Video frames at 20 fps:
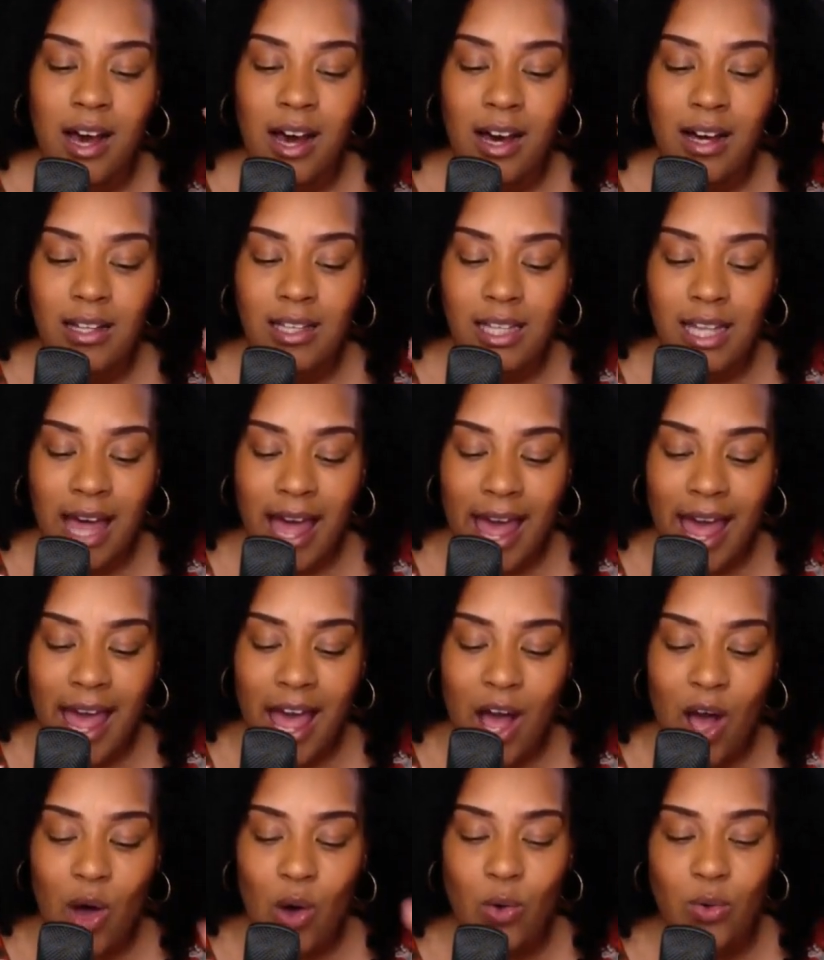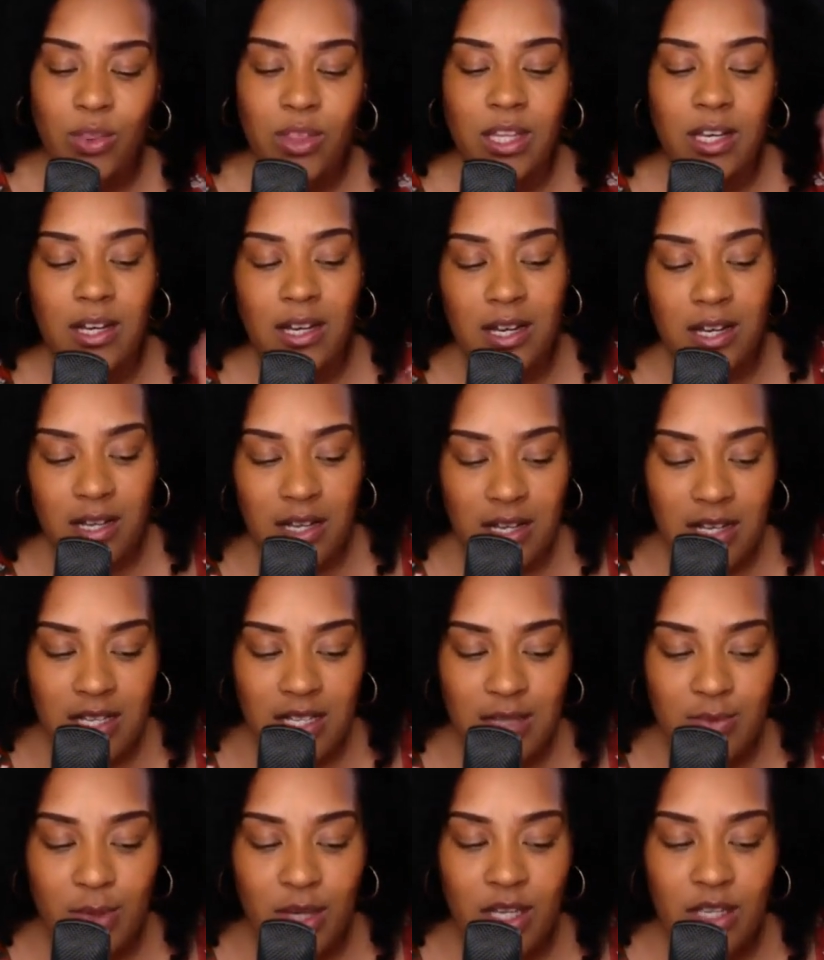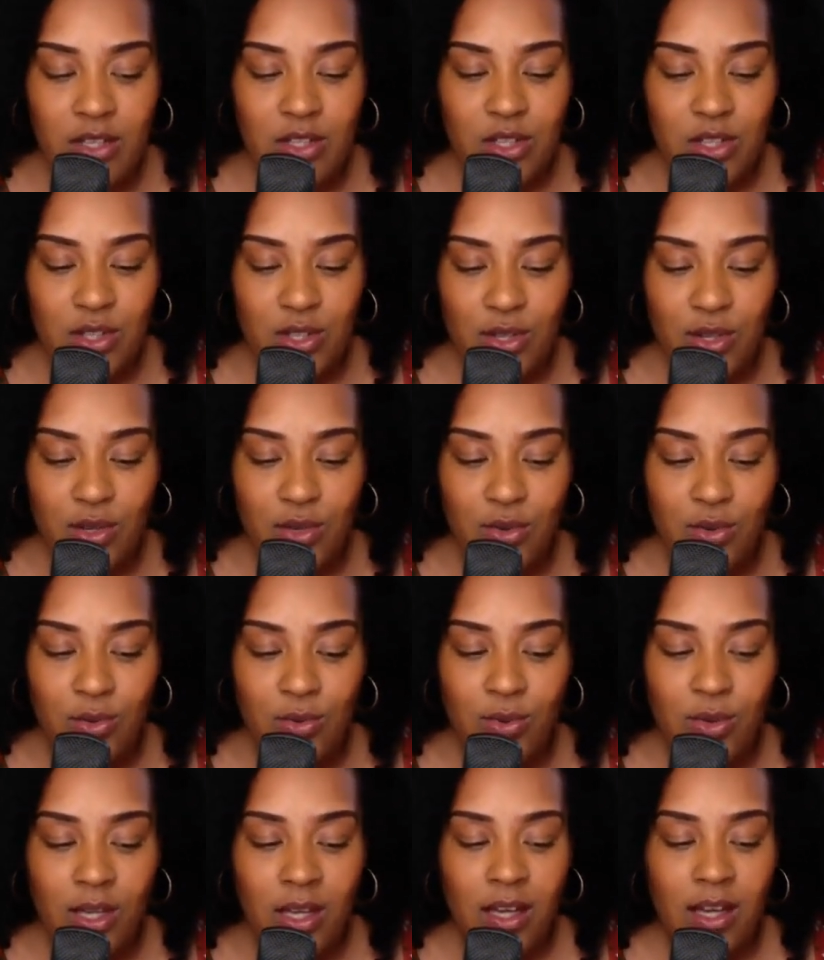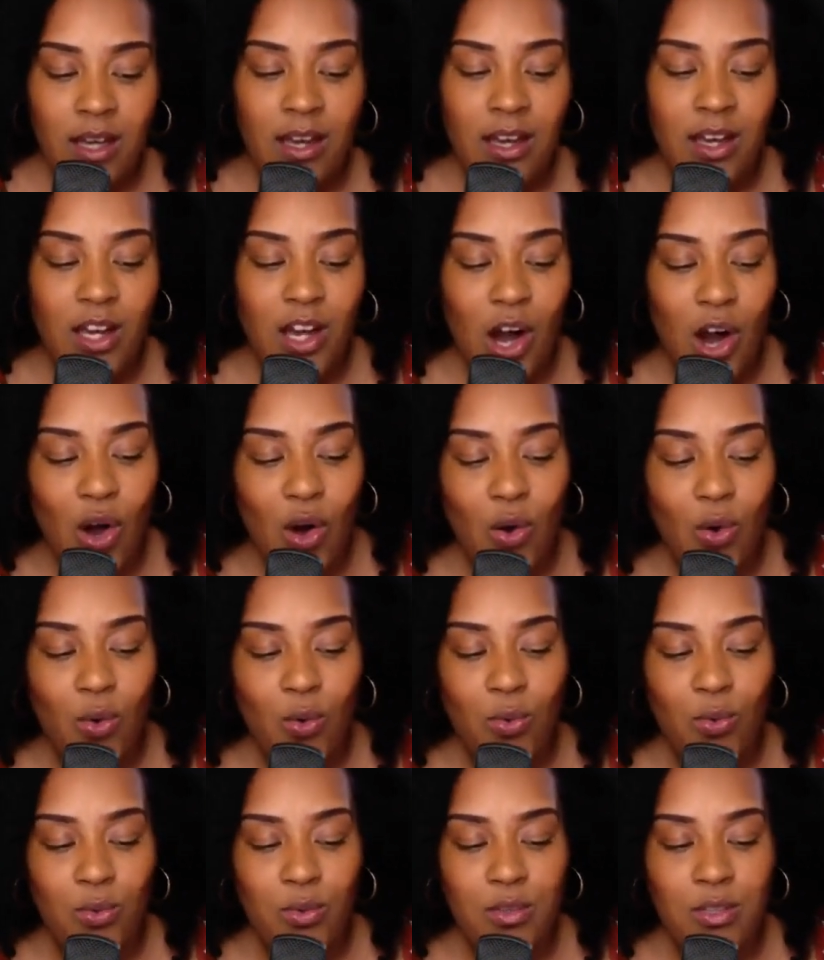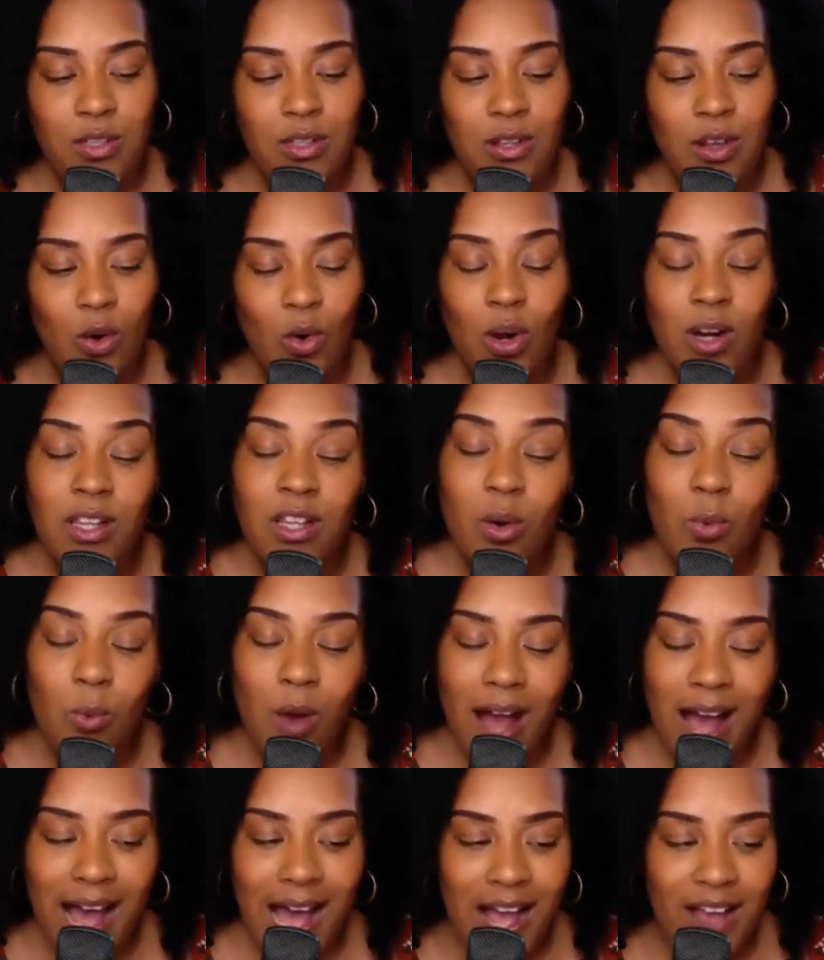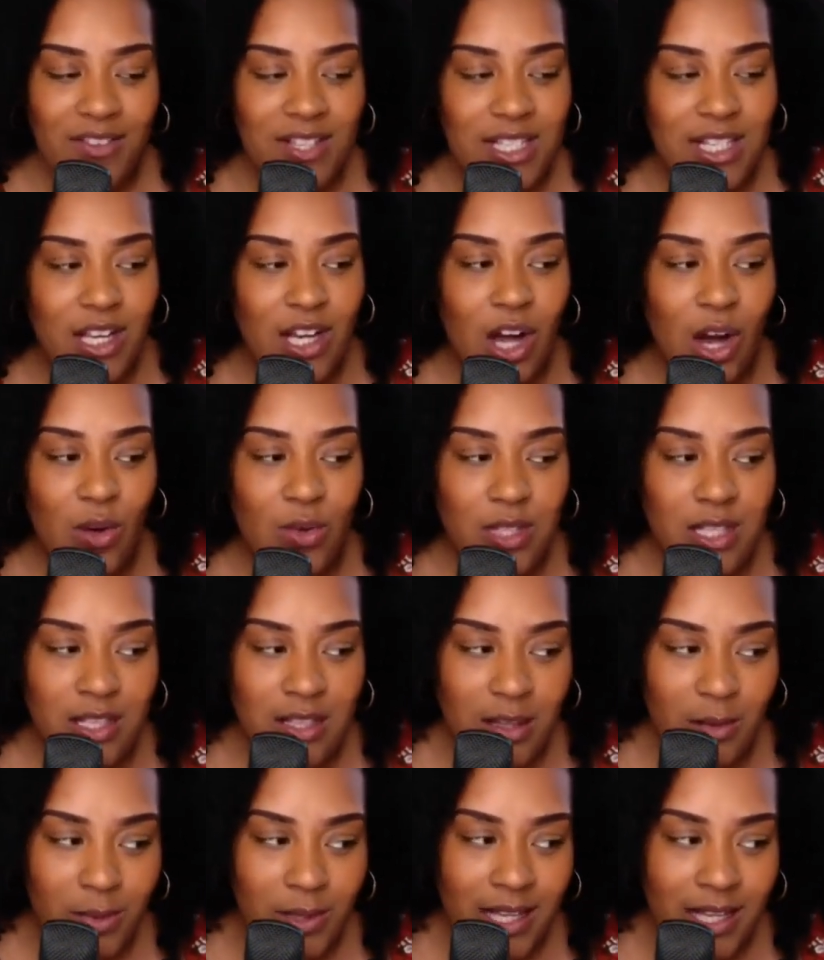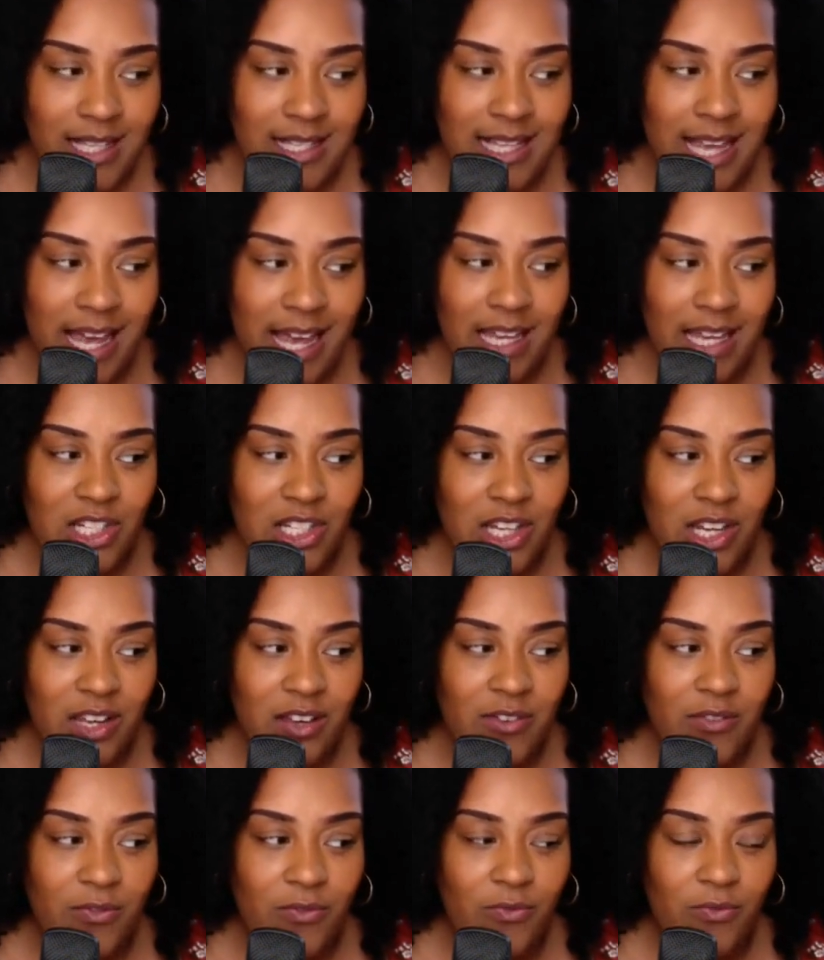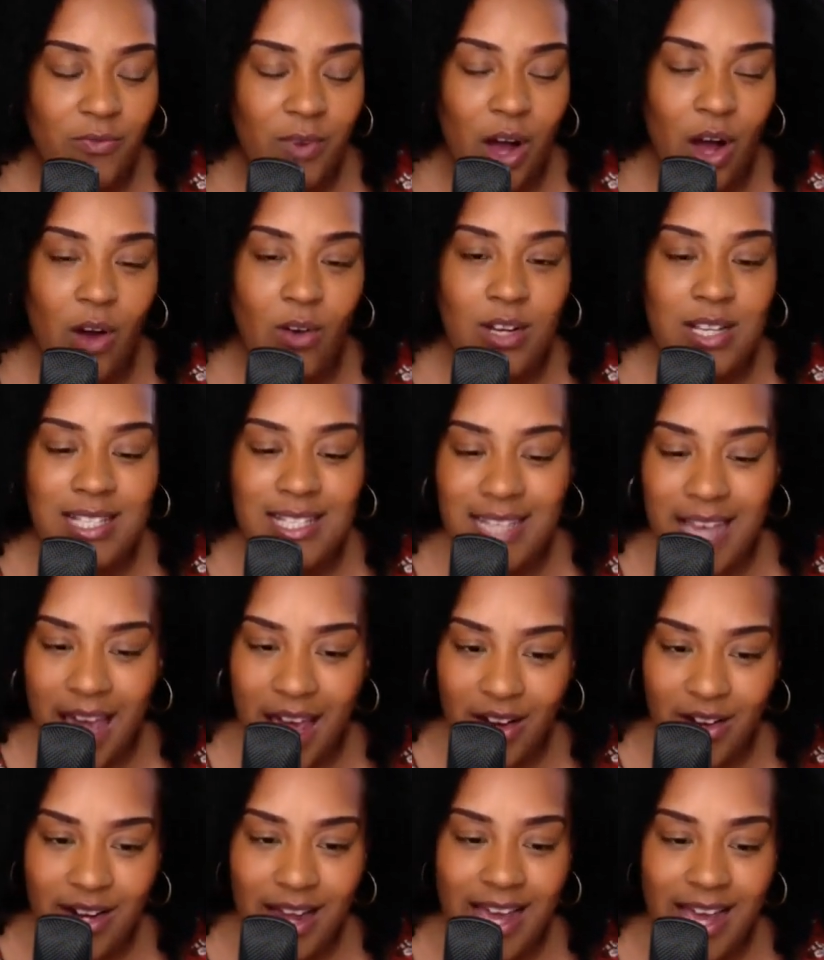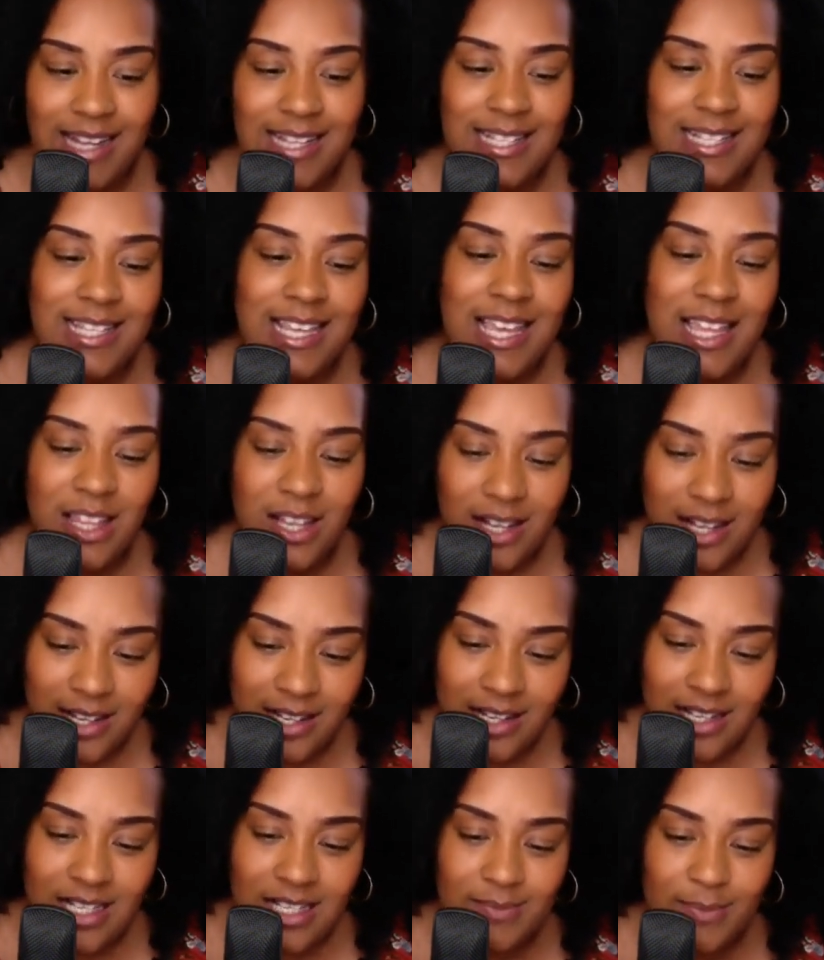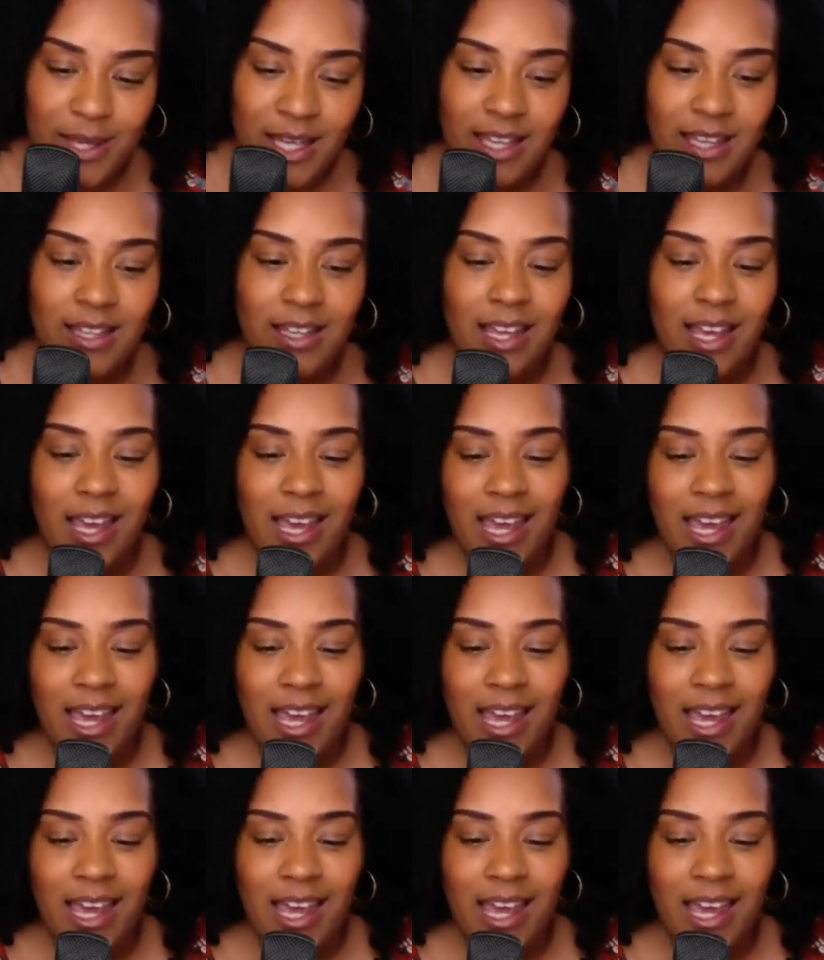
allowed the husbands to go, or the wives to go to the plantation on a Saturday to see the husband,